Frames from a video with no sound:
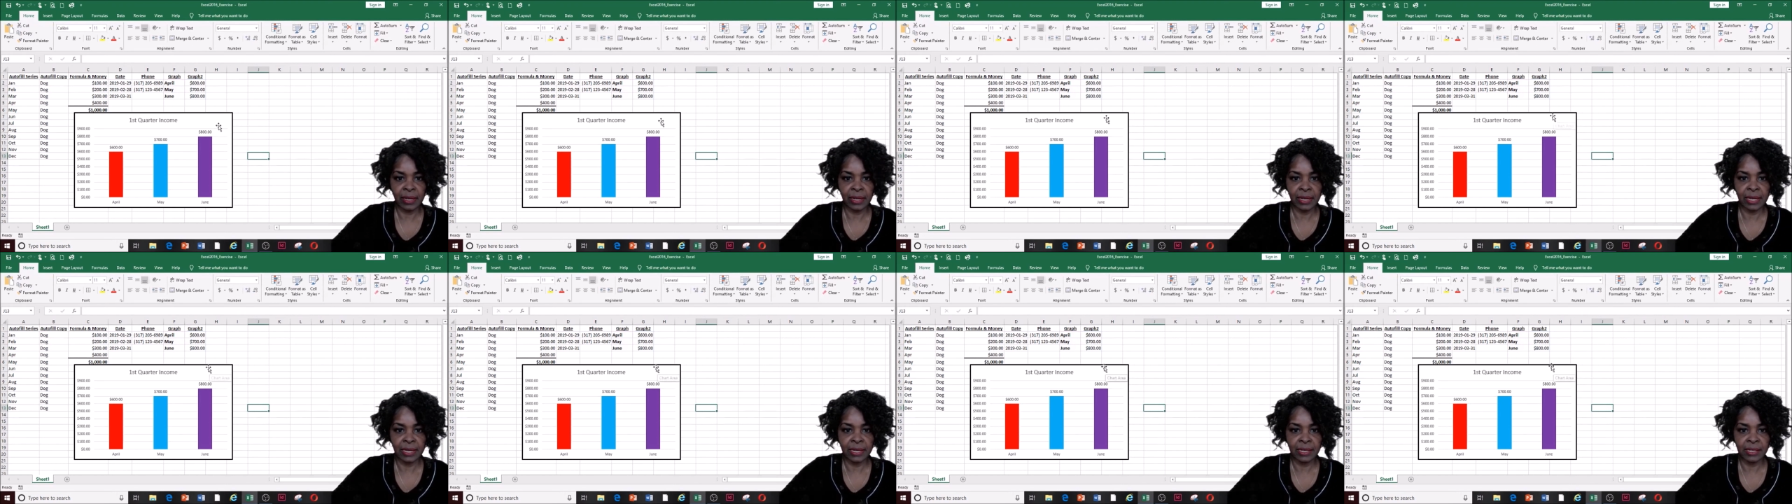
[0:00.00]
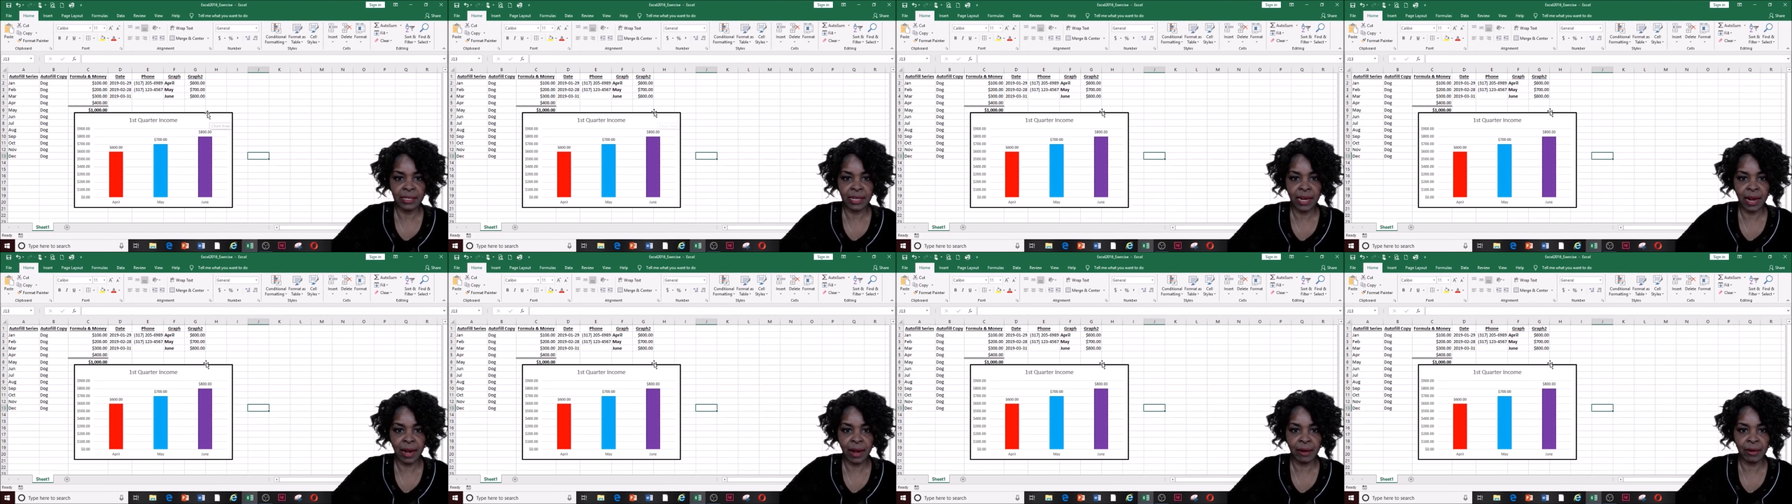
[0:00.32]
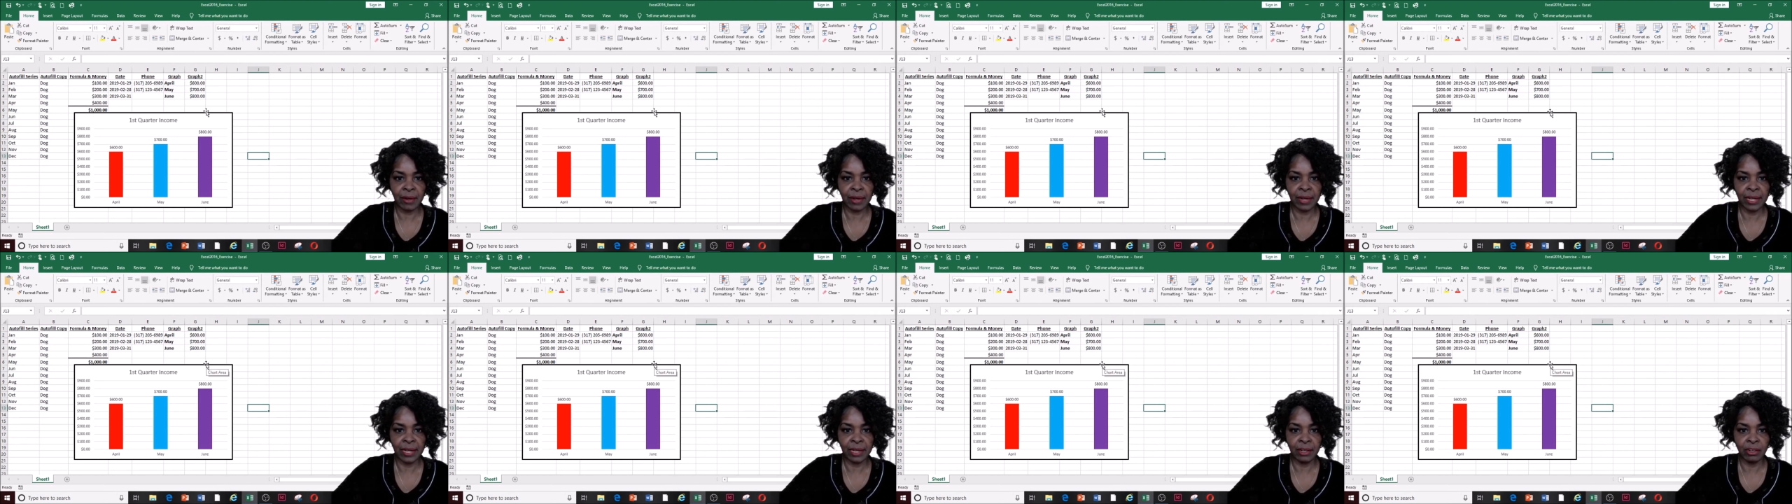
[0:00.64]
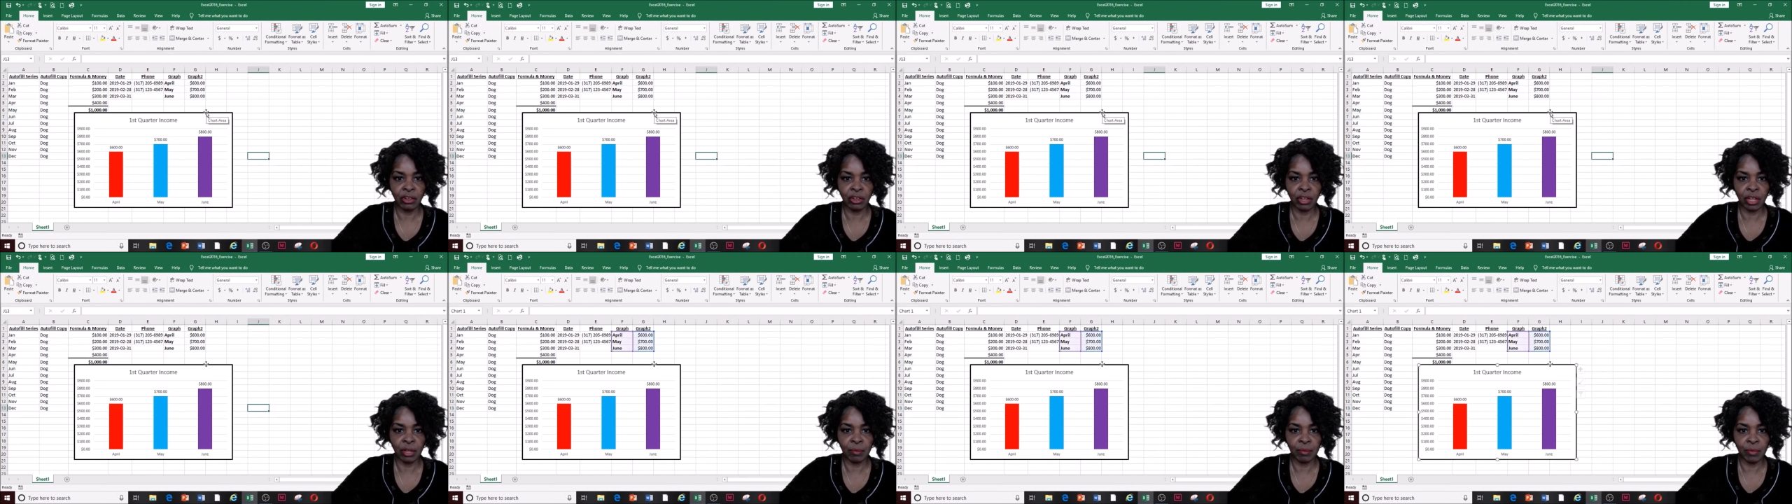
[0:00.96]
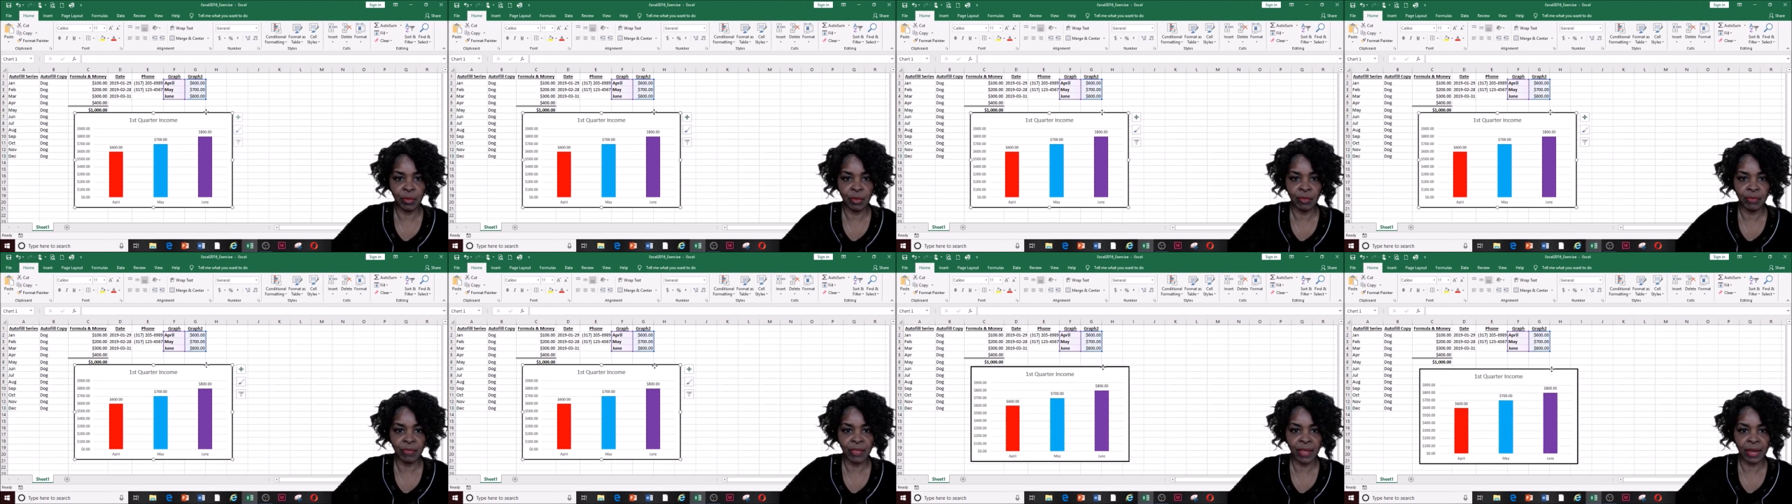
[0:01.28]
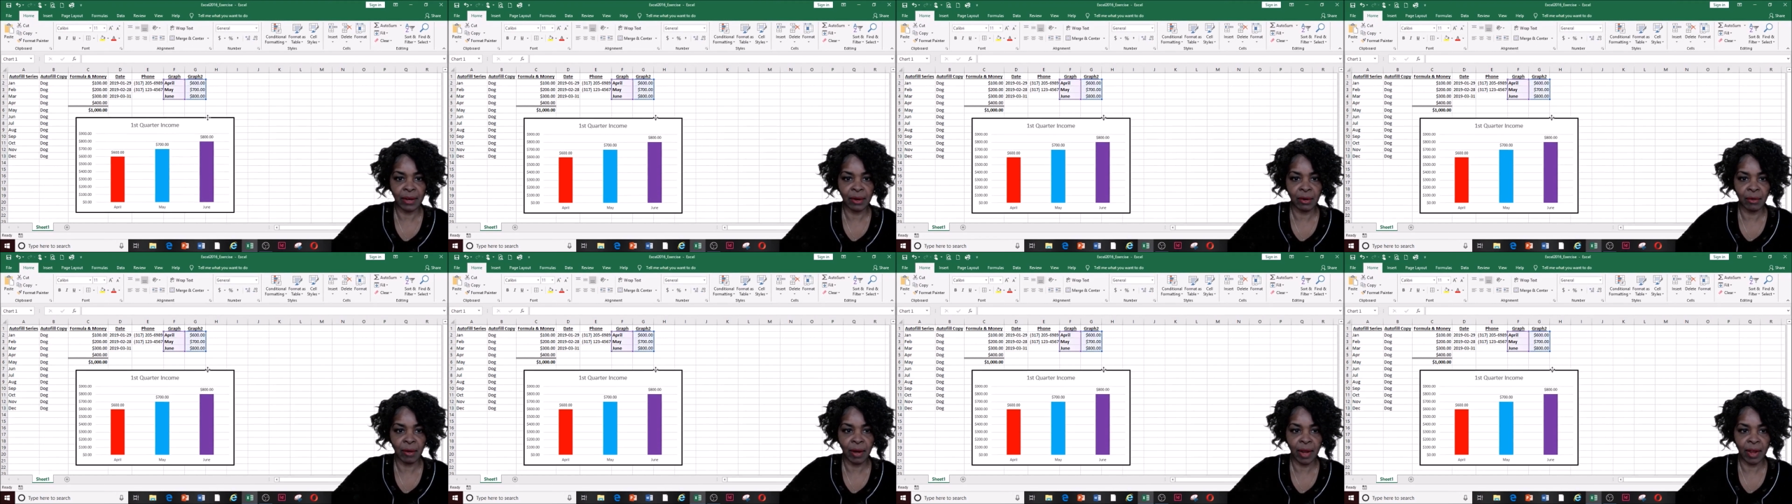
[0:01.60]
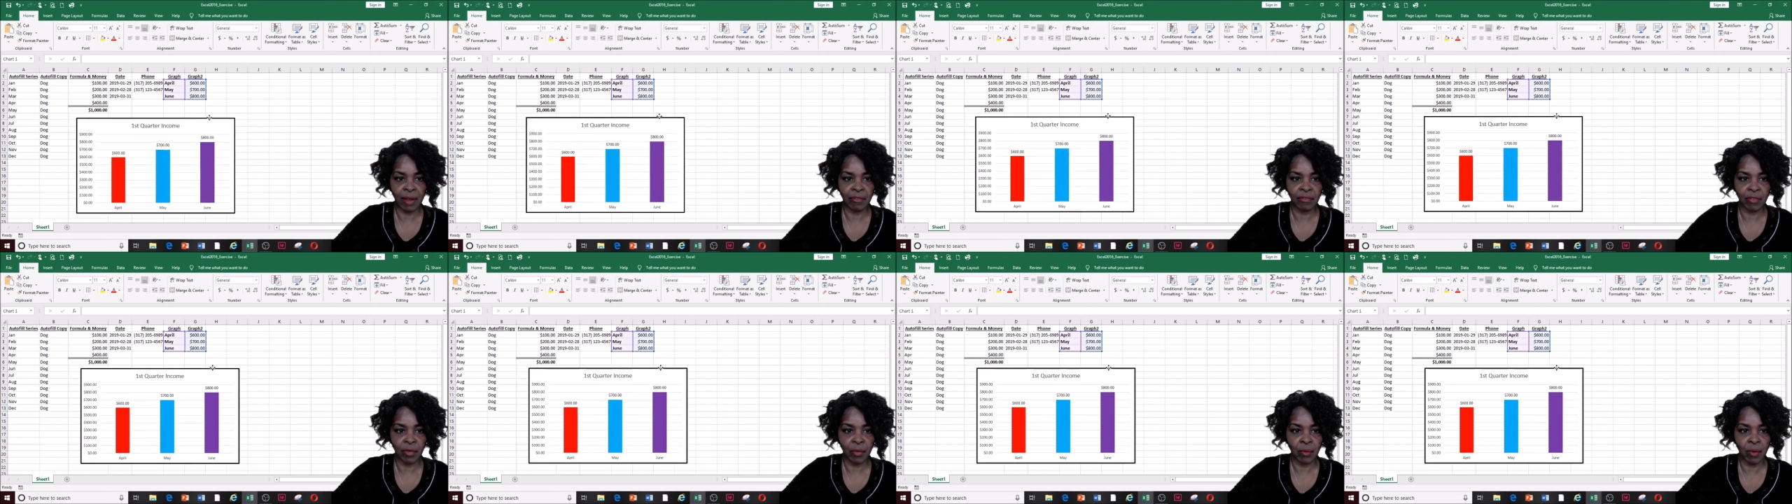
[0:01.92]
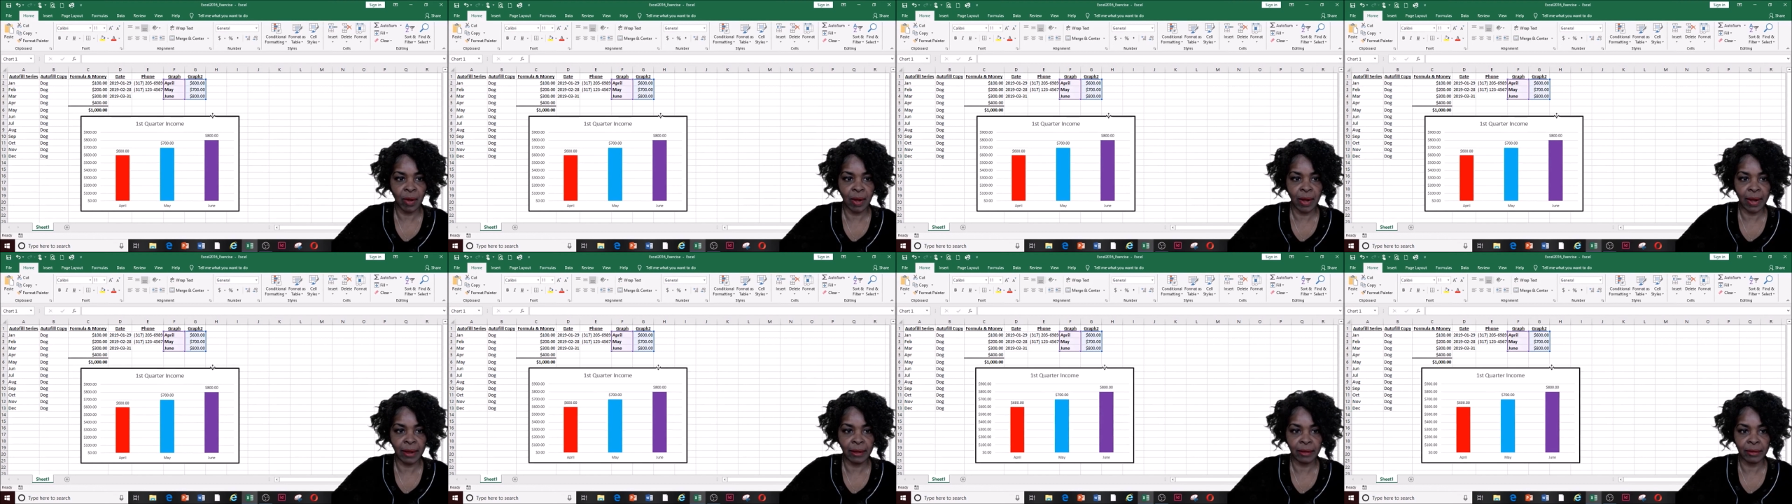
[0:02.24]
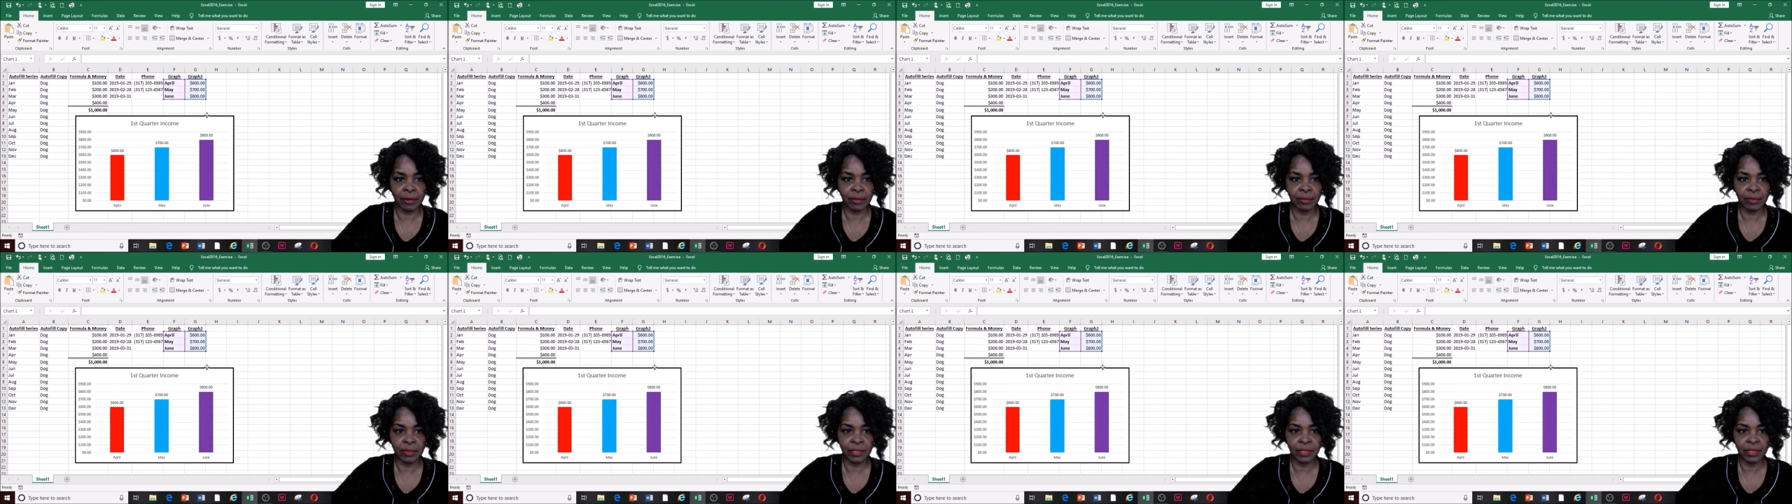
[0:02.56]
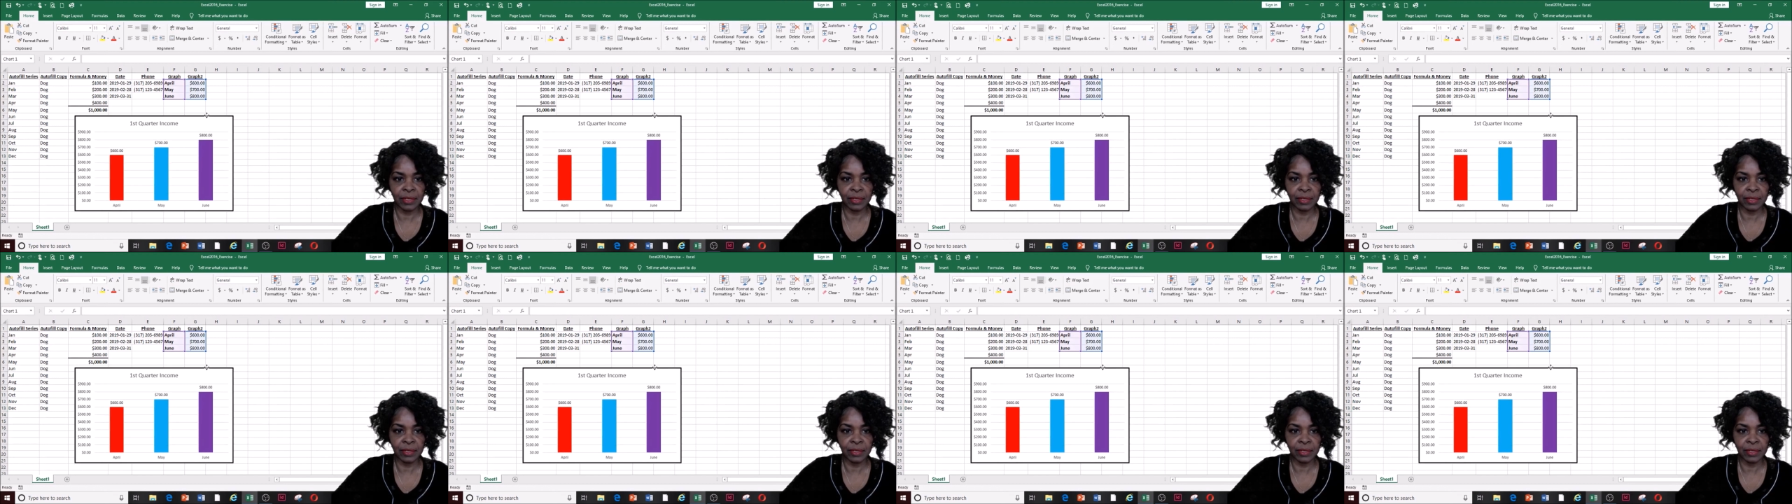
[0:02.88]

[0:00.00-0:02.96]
entirety, and you can move that graph around.